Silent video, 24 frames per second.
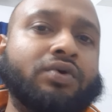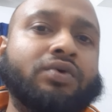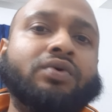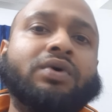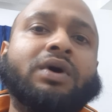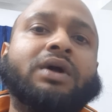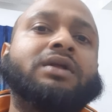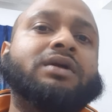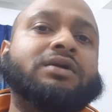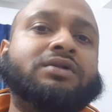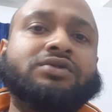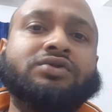
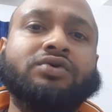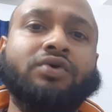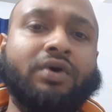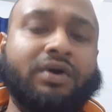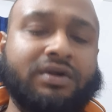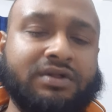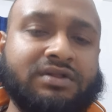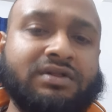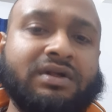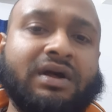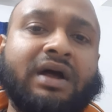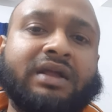other
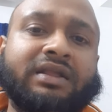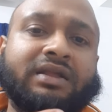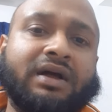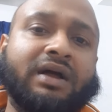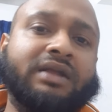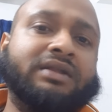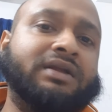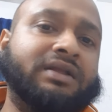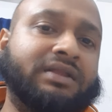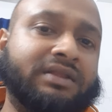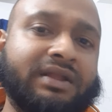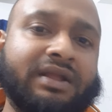choice
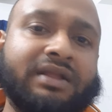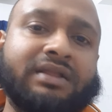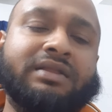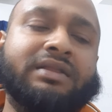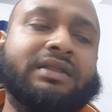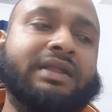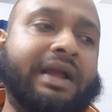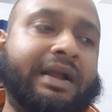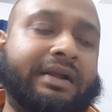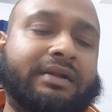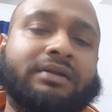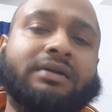other than
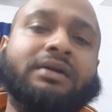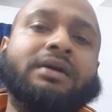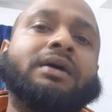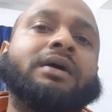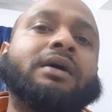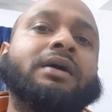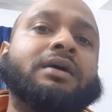that.